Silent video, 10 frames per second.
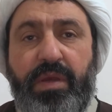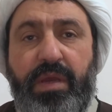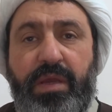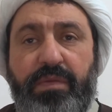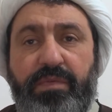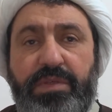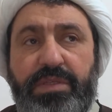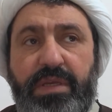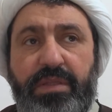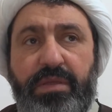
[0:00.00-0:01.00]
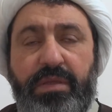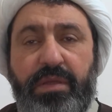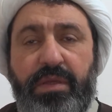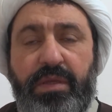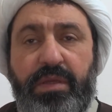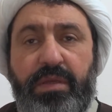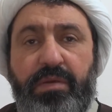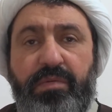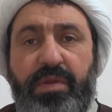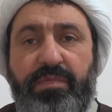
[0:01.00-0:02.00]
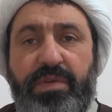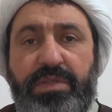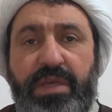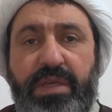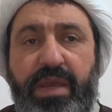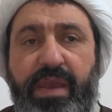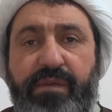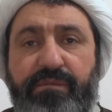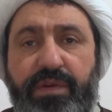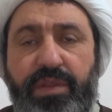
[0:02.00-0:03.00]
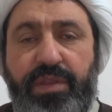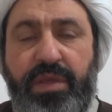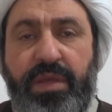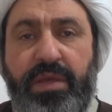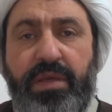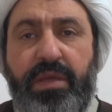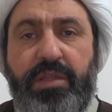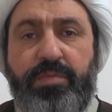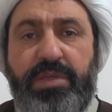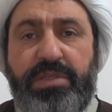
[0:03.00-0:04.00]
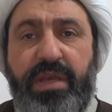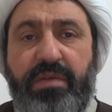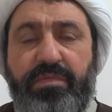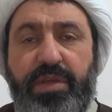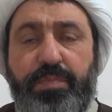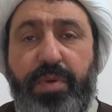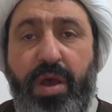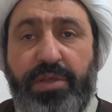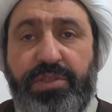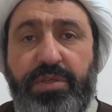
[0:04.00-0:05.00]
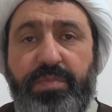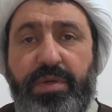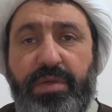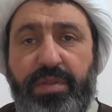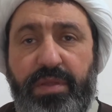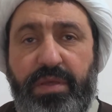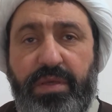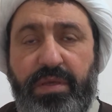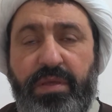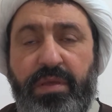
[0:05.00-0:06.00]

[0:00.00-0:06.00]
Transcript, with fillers: And we said, when we say everything, it means every possible thing.